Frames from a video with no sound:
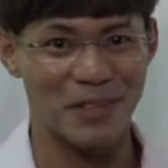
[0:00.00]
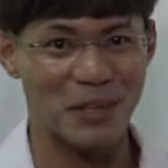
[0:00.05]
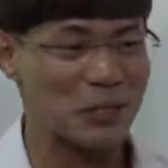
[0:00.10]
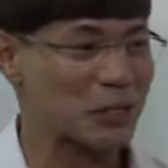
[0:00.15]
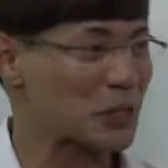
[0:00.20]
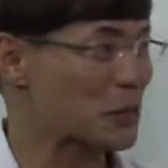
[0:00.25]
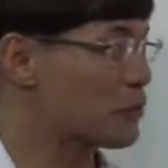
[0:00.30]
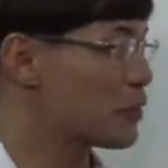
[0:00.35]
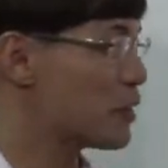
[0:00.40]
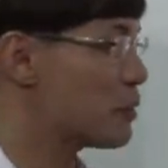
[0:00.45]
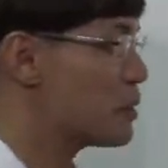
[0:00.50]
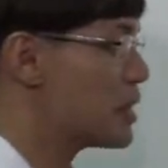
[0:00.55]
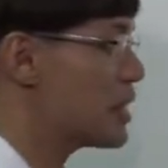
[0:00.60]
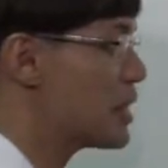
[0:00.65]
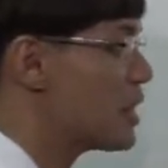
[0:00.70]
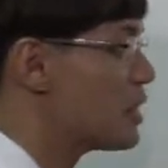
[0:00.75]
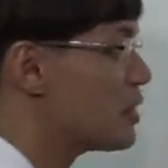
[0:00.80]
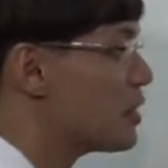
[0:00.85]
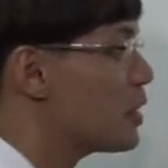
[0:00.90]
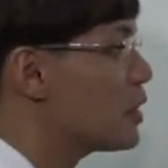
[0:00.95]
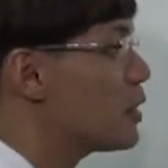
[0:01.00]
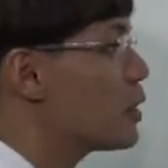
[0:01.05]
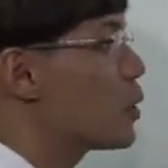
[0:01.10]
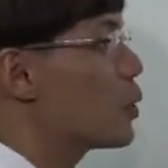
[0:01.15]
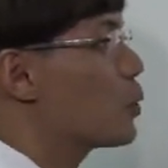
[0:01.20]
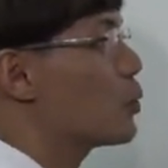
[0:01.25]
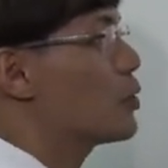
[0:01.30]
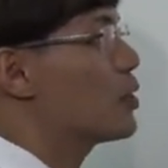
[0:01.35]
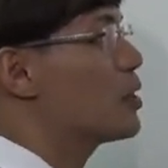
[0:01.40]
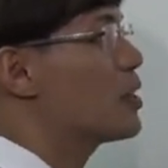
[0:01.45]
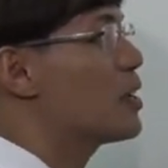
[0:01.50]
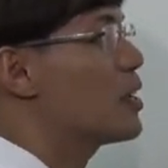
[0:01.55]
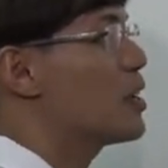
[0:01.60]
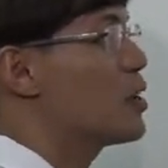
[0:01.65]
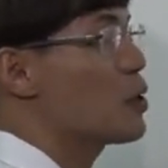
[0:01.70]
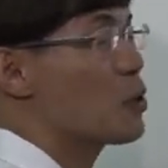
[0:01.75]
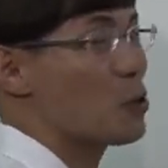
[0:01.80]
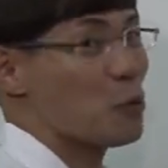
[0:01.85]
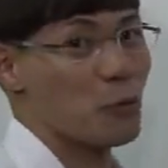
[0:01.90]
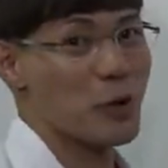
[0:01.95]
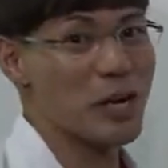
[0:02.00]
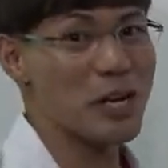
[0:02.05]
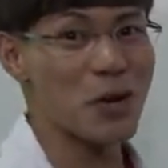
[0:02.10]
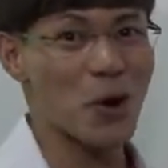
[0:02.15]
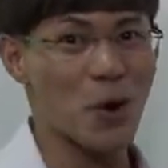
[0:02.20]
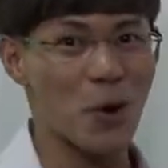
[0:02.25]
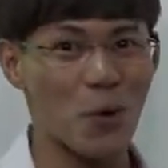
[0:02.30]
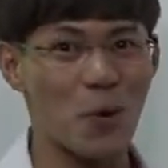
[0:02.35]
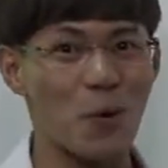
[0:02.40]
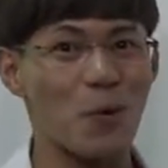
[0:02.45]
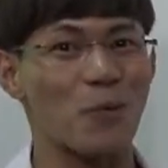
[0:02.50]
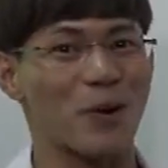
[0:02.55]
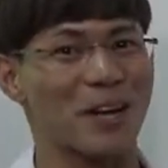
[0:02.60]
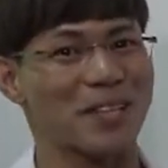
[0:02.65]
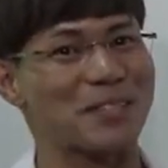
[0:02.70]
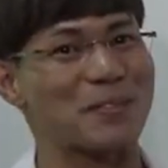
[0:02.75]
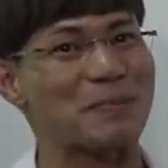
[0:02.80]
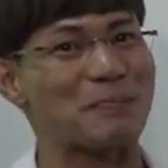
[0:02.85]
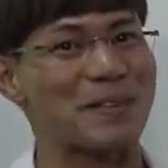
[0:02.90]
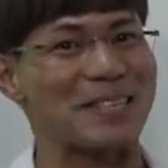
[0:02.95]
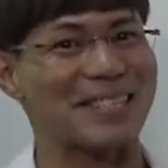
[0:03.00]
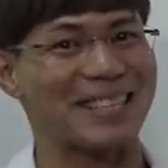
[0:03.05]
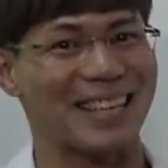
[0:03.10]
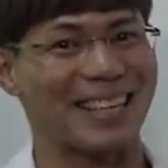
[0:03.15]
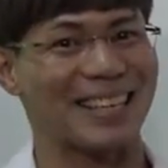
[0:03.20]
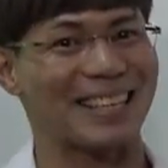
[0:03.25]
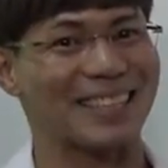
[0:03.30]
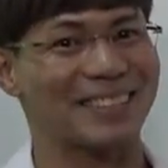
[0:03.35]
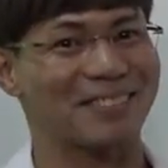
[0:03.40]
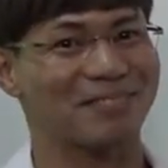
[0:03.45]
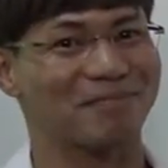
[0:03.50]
So from here alone, we know what's missing.